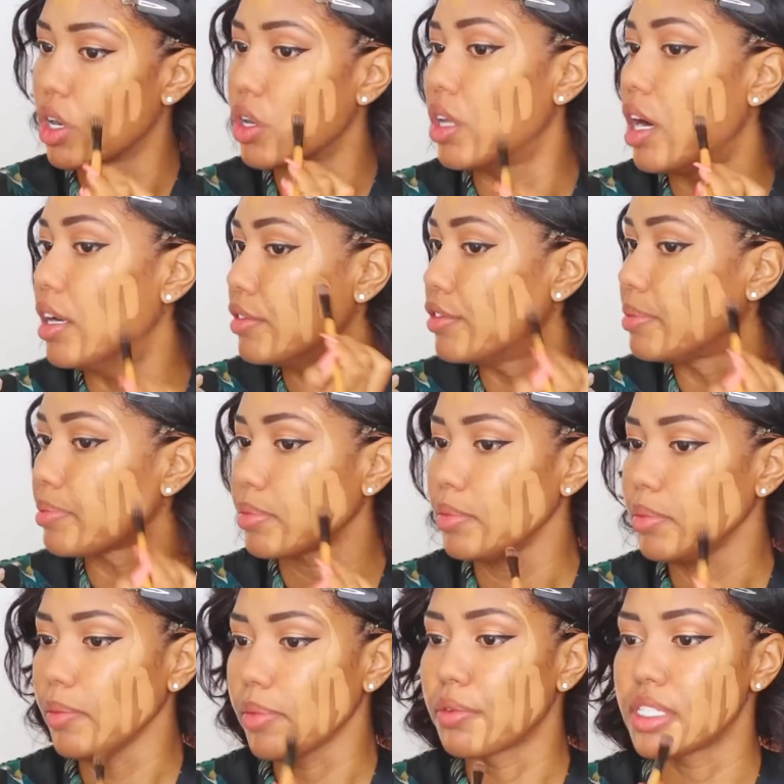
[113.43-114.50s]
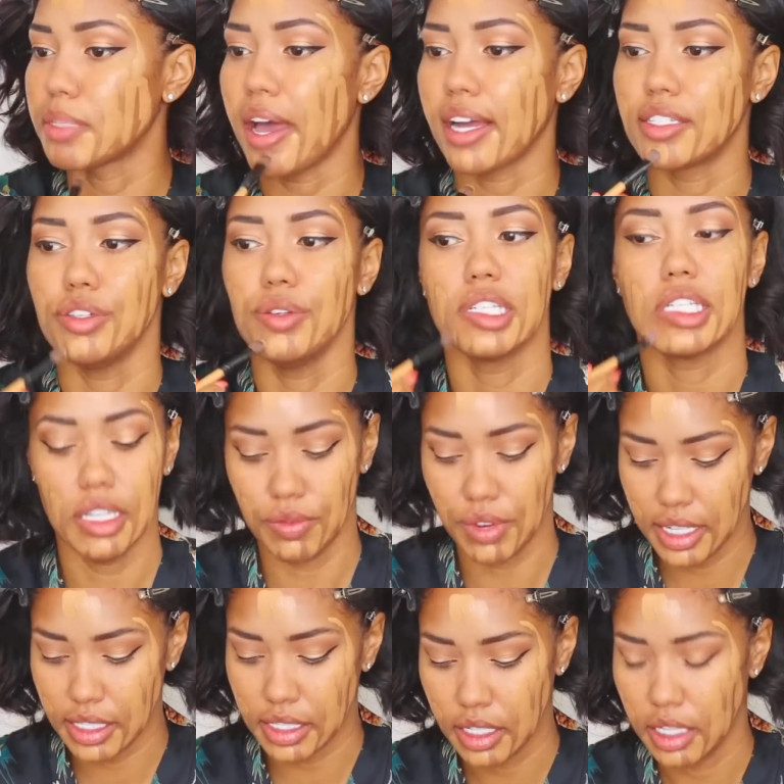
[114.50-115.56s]
Don't forget, I'm preparing for a photo
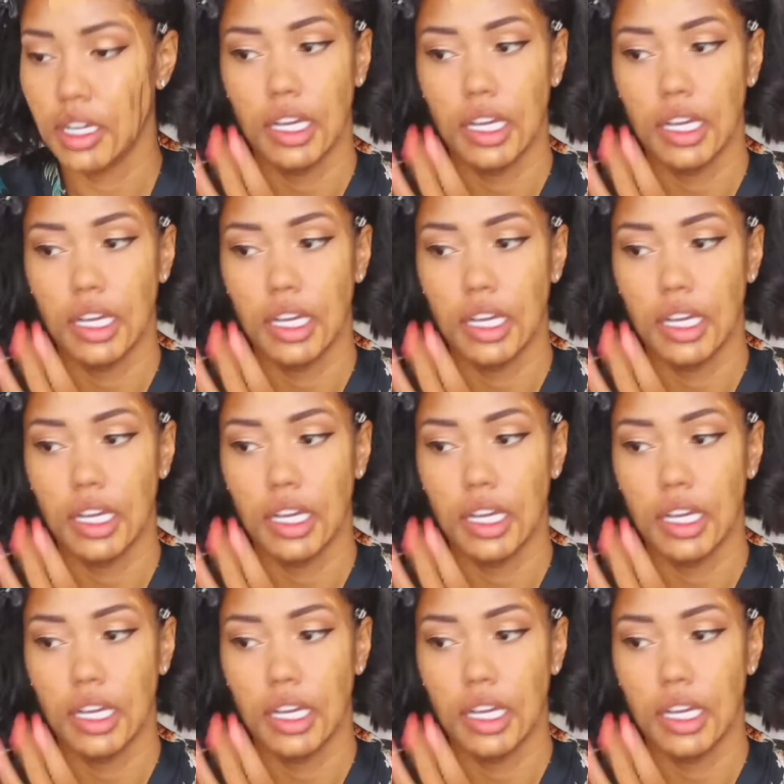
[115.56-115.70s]
shoot,